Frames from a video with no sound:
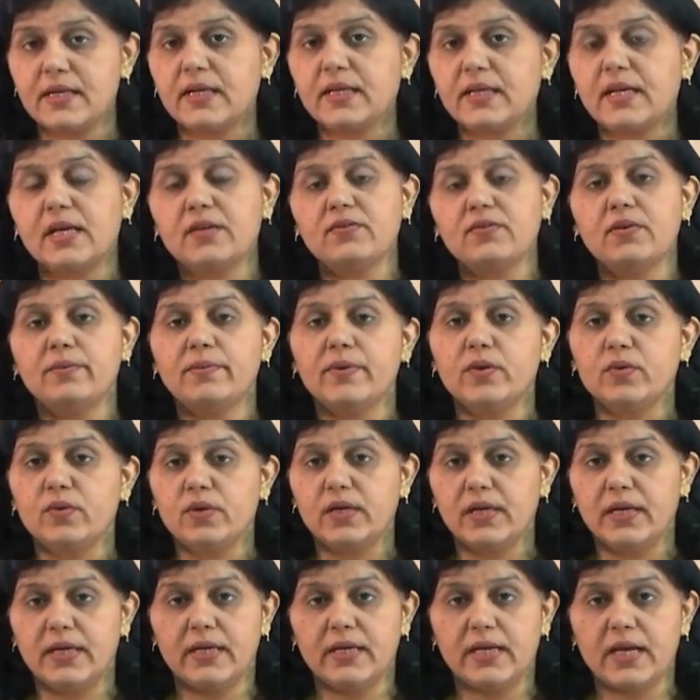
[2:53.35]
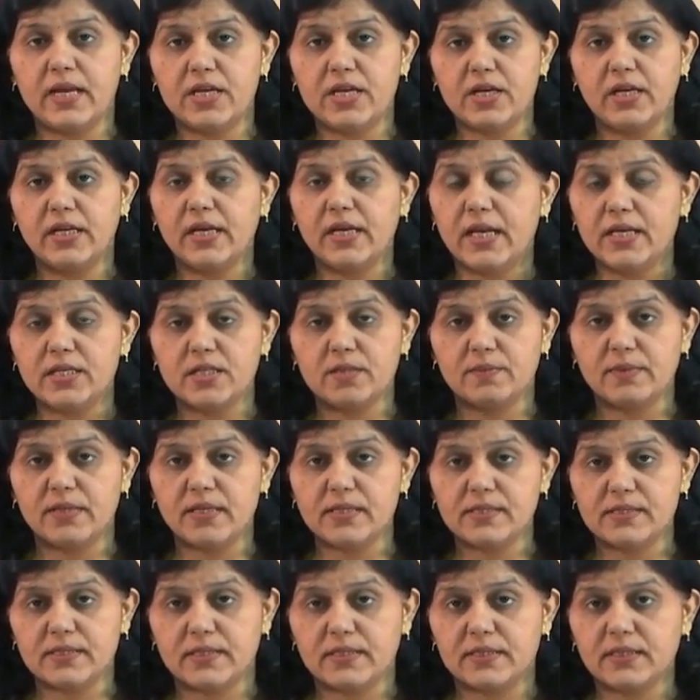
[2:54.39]
and that will be your intangible
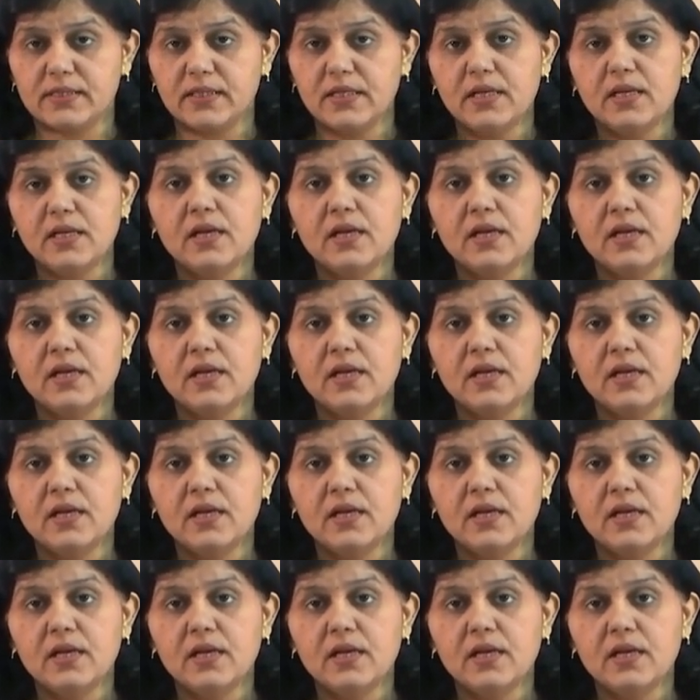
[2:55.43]
assets.